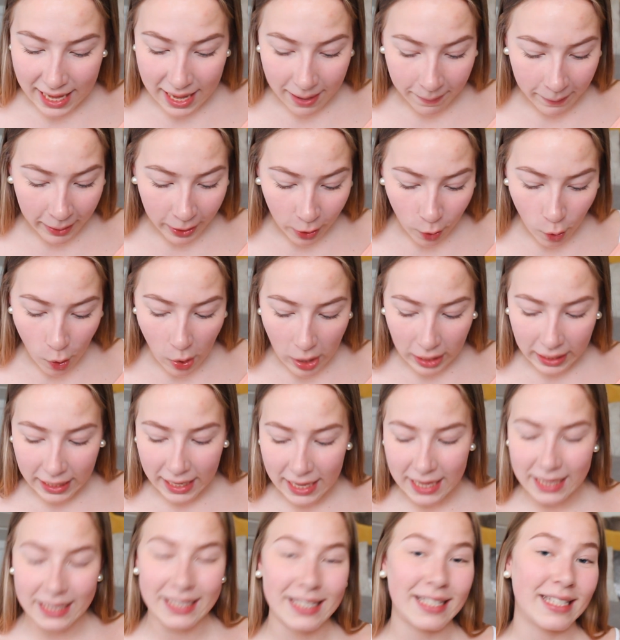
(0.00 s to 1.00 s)
eBay haul
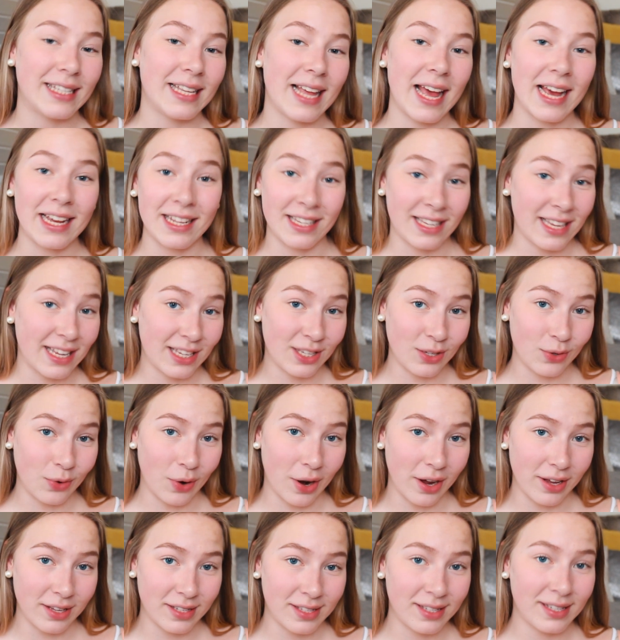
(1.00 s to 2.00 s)
is
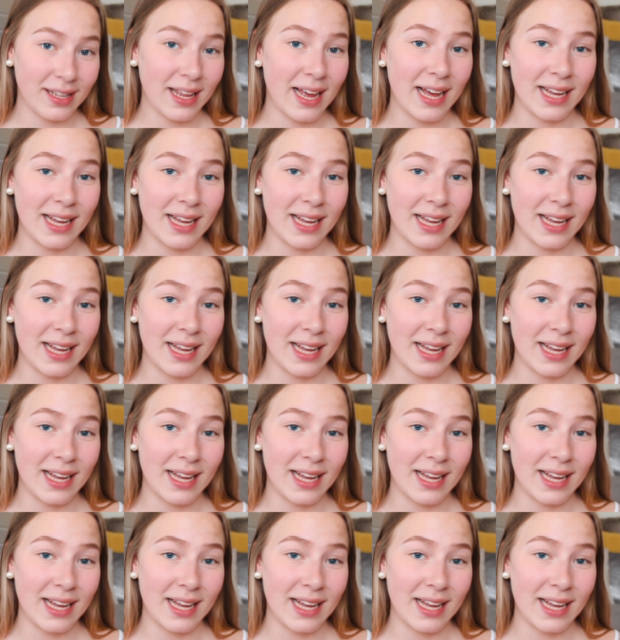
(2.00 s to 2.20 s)
accessories.